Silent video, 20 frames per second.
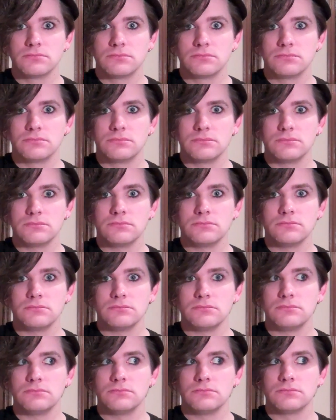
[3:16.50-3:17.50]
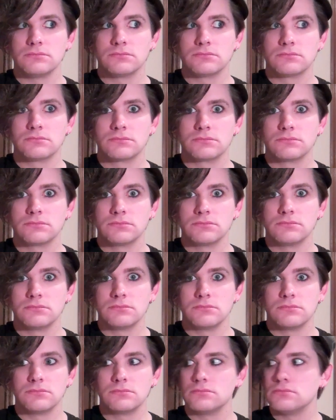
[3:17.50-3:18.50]

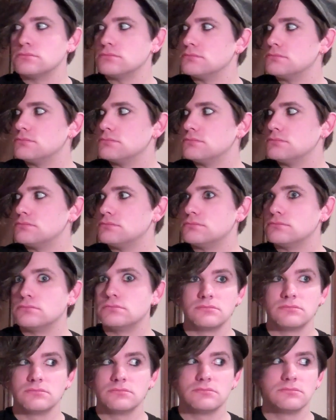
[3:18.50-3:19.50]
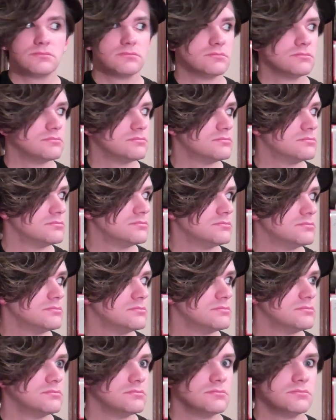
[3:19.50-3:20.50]

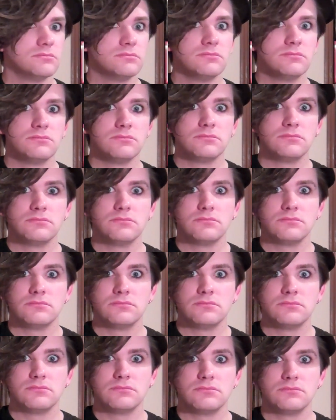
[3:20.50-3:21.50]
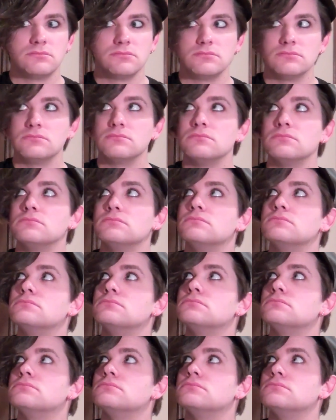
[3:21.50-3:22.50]

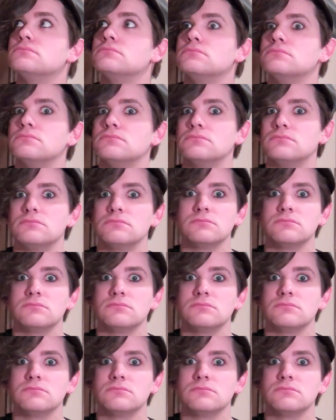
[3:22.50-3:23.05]
(no one is talking)